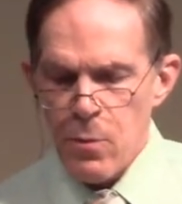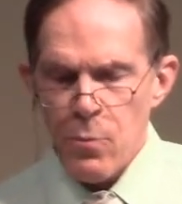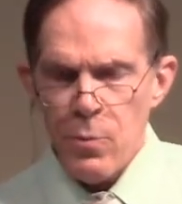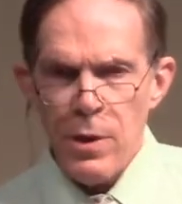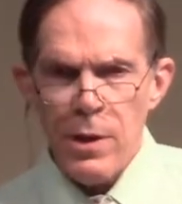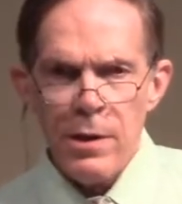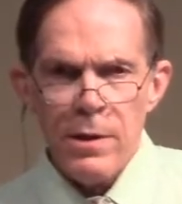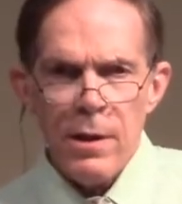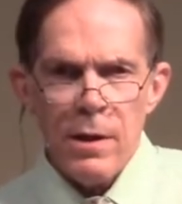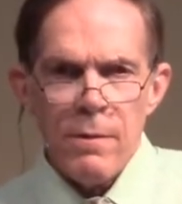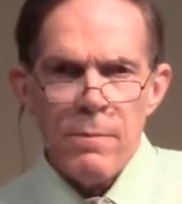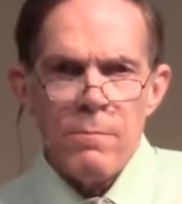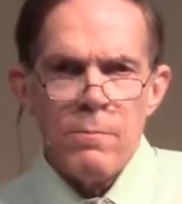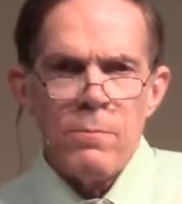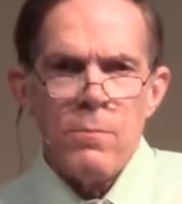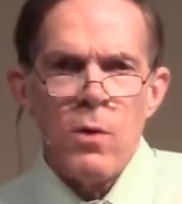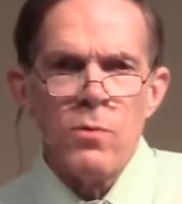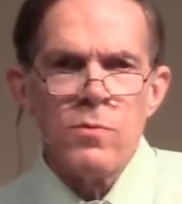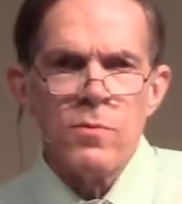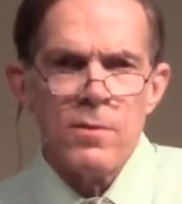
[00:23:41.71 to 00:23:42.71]
We'd
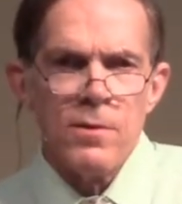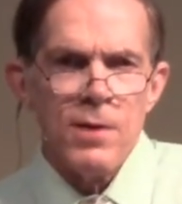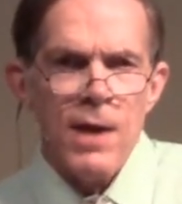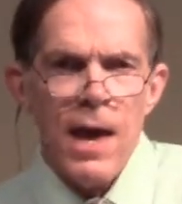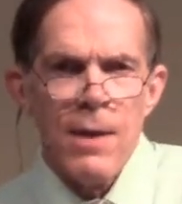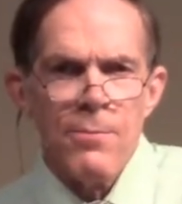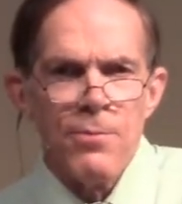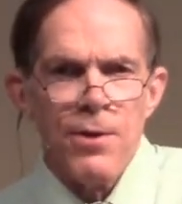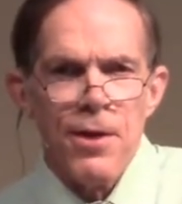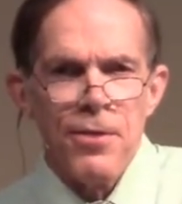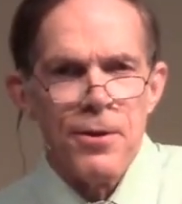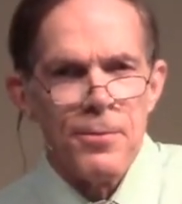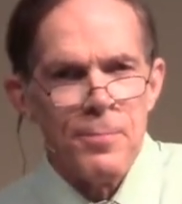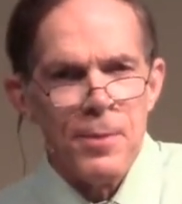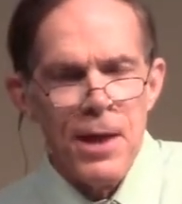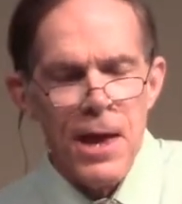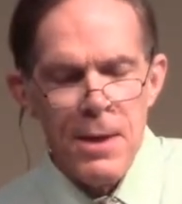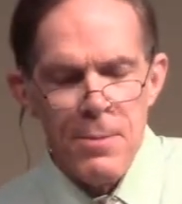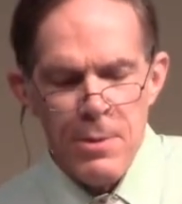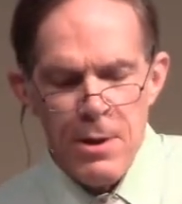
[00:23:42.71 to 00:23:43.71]
most of the time rather
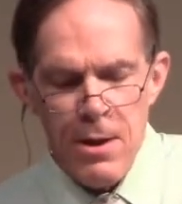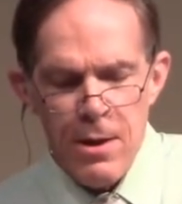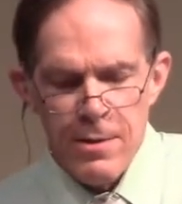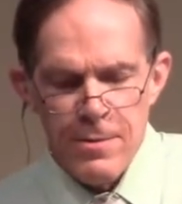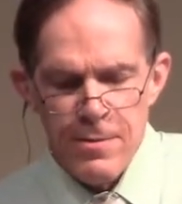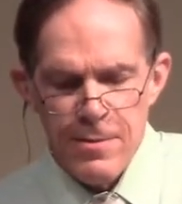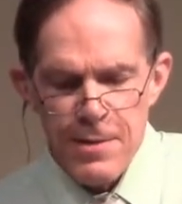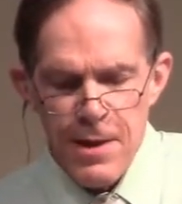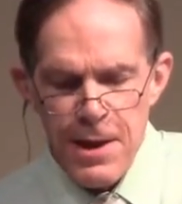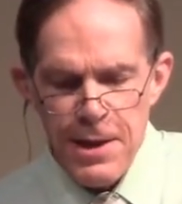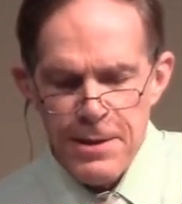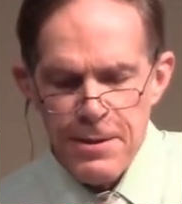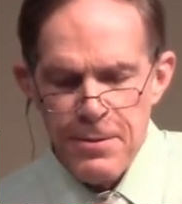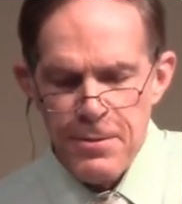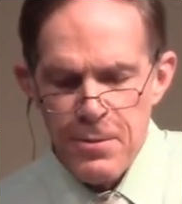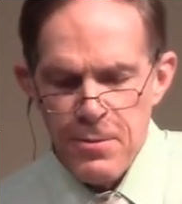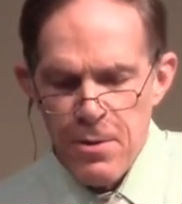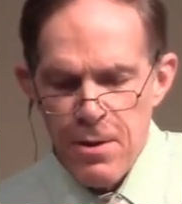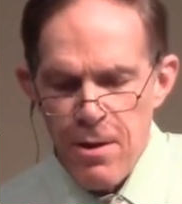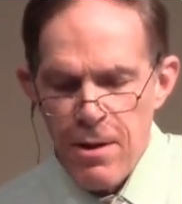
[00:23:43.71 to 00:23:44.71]
blame it on
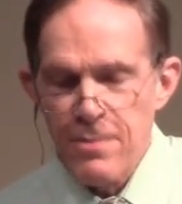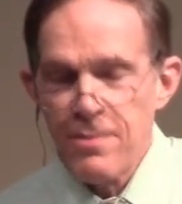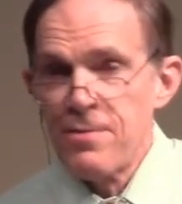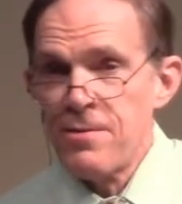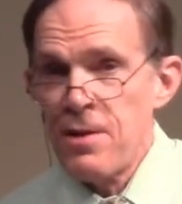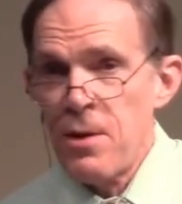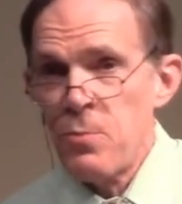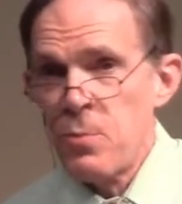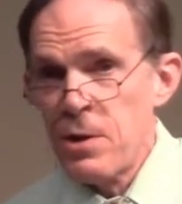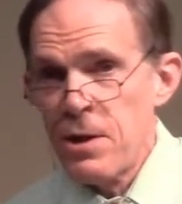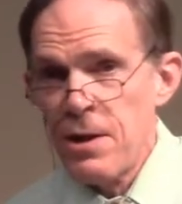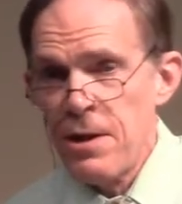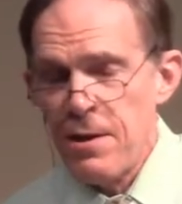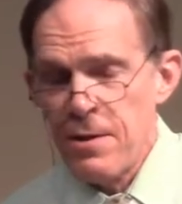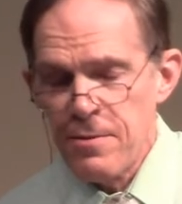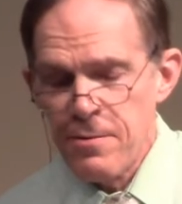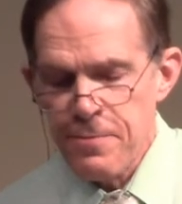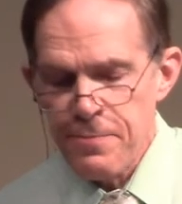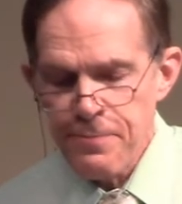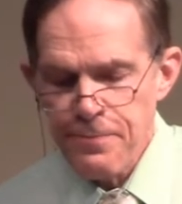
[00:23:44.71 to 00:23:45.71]
Satan or on someone
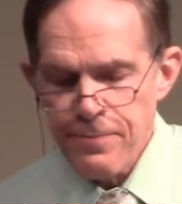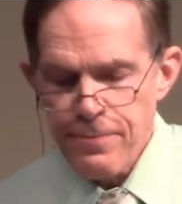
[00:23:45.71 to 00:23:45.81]
else.